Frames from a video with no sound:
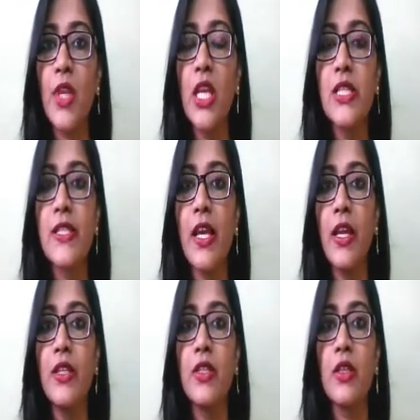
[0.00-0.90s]

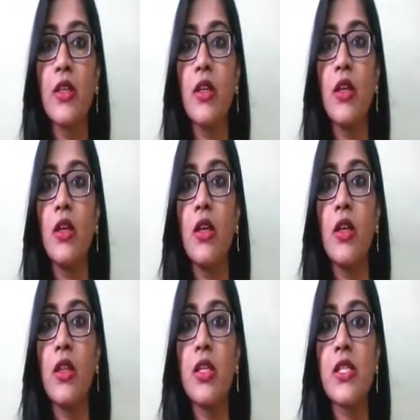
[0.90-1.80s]
inside
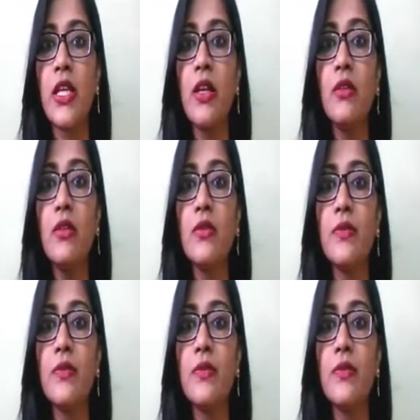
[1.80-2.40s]
the cell.